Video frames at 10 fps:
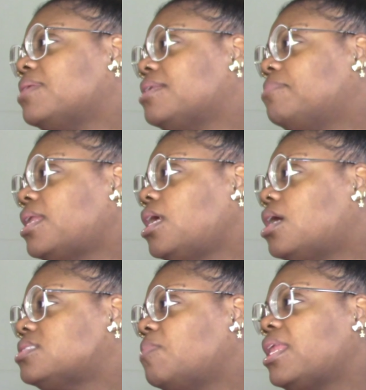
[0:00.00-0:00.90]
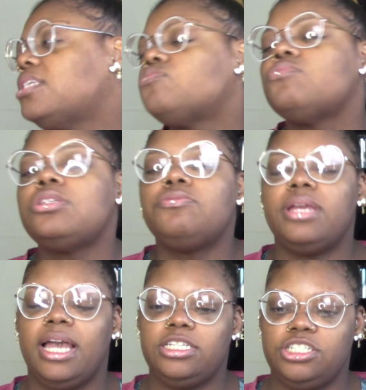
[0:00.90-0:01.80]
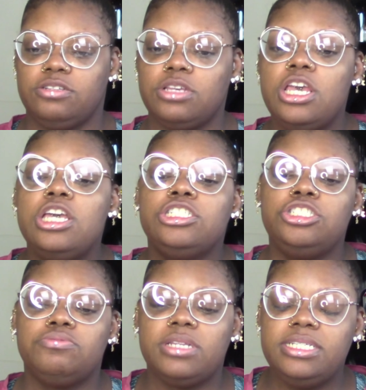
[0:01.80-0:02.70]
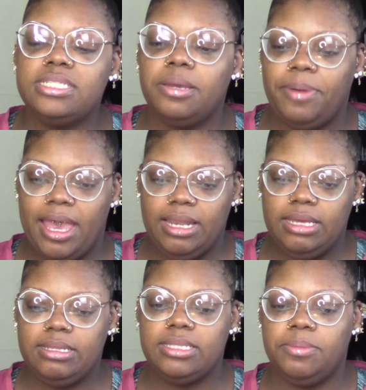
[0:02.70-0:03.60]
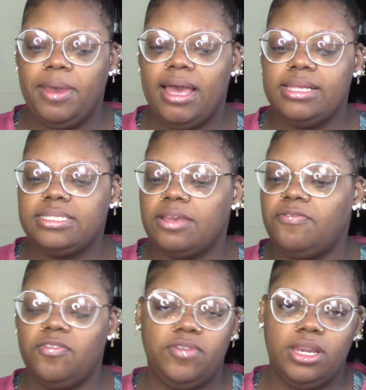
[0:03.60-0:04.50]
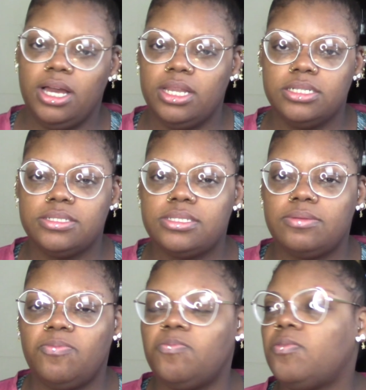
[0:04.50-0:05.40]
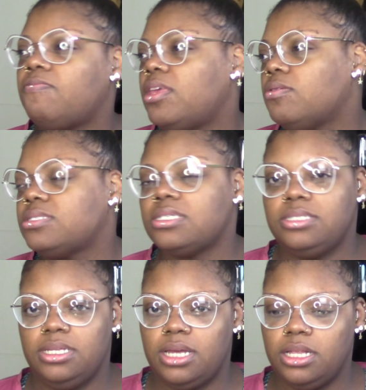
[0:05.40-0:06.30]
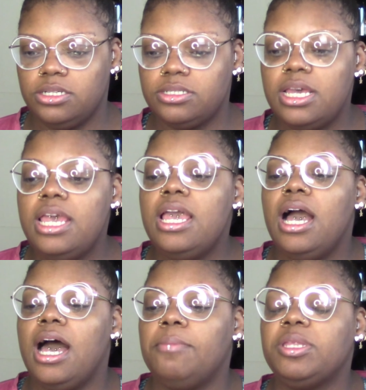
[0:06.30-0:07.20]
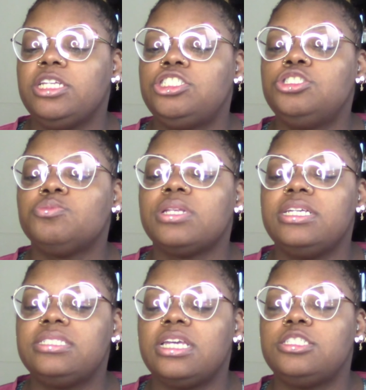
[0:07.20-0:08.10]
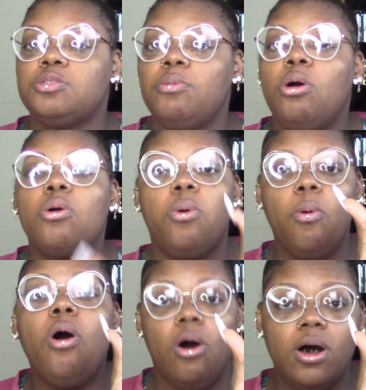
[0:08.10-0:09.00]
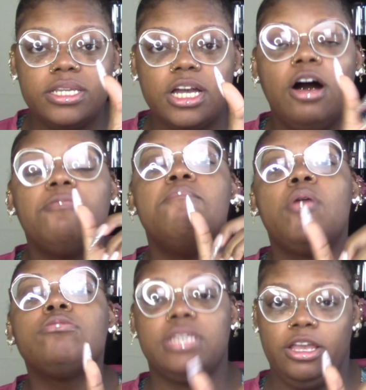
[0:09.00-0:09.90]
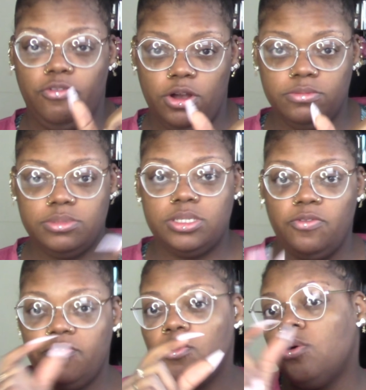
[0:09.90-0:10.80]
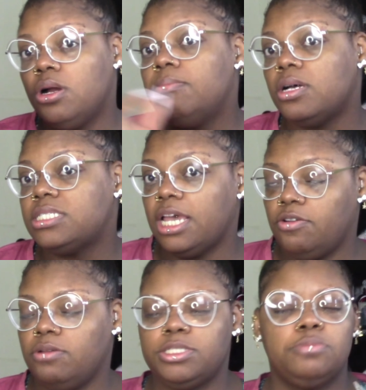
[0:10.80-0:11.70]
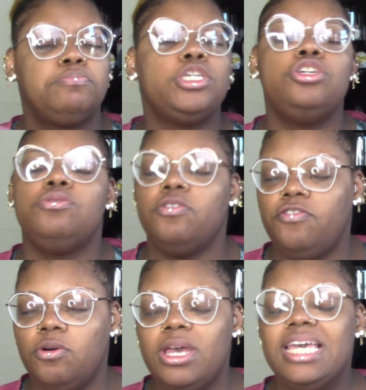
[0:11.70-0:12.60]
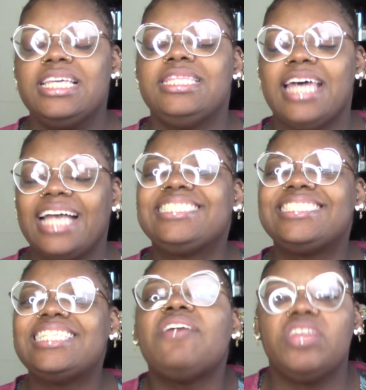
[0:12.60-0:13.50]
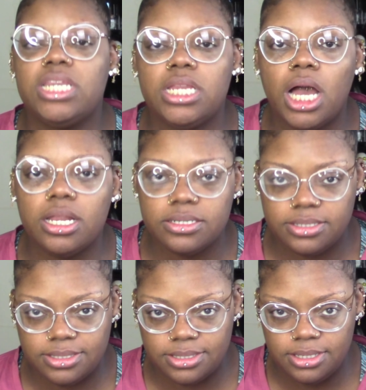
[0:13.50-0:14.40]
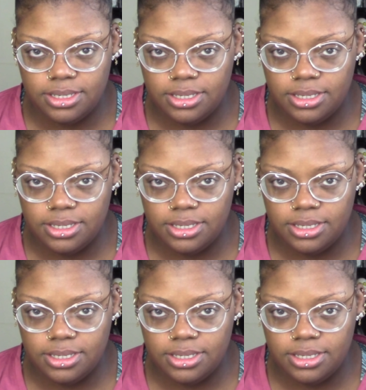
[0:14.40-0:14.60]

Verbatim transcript: Blend Bunny Cosmetics, really great eyeshadows. She's releasing a palette, and the palette's like $50. 50 or $60. Um, and then she's releasing a small quad of multi-chromes. Four chromes They're beautiful. That's $70.